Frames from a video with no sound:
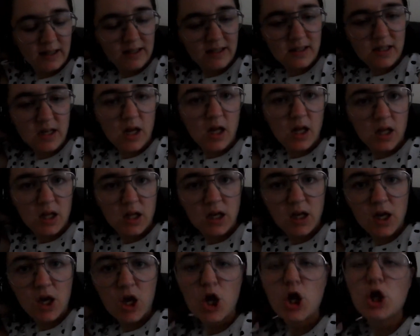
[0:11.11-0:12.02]
It is
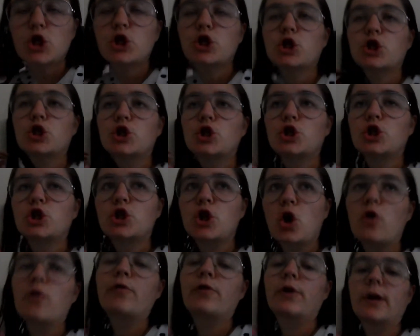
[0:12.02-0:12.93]

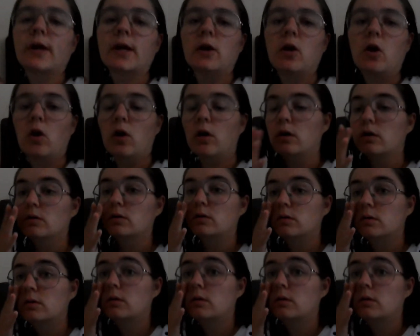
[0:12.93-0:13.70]
so freaking hot.